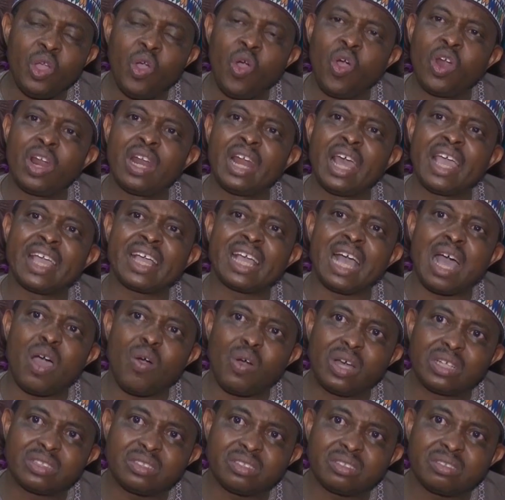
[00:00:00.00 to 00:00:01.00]
Unlike
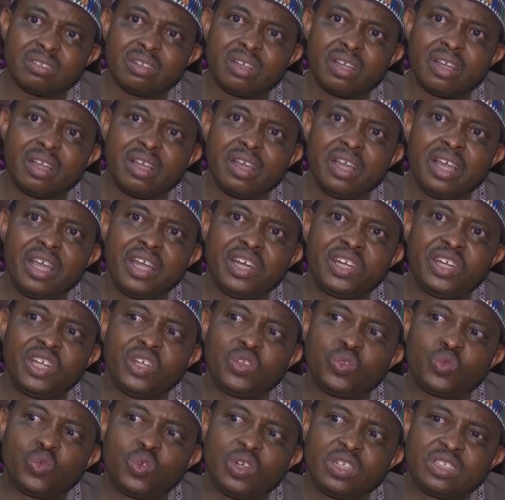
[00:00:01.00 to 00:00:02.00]
ours,
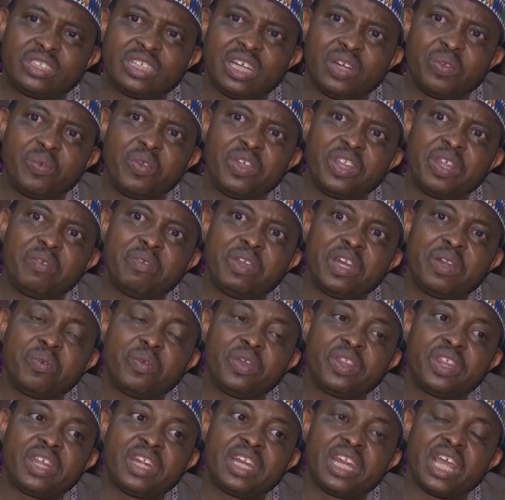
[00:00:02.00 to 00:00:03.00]
things will change with even
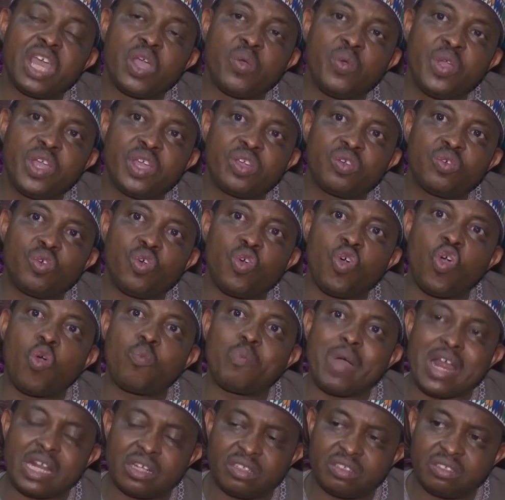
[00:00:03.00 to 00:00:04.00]
within a week or
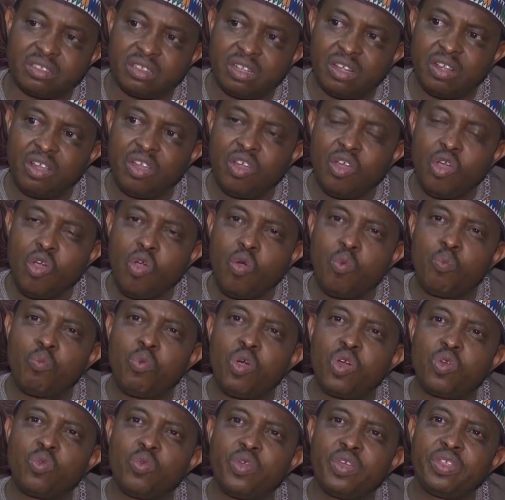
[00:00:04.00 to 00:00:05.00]
month.
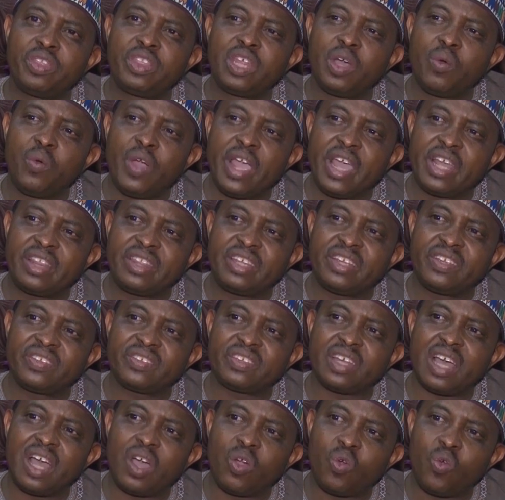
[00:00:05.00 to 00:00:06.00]
But with the way
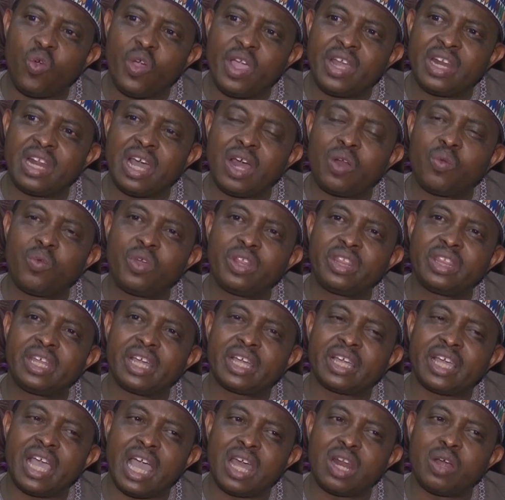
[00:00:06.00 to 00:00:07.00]
things are going and with
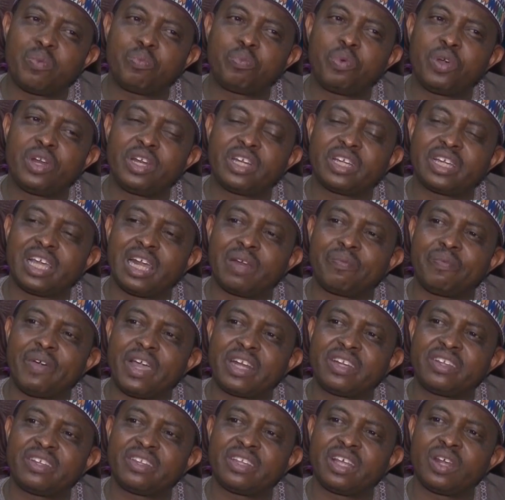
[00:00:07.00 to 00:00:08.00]
the kind of political
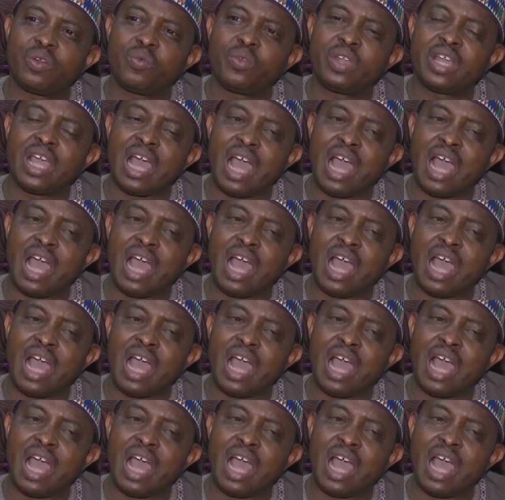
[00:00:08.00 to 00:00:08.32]
parties that we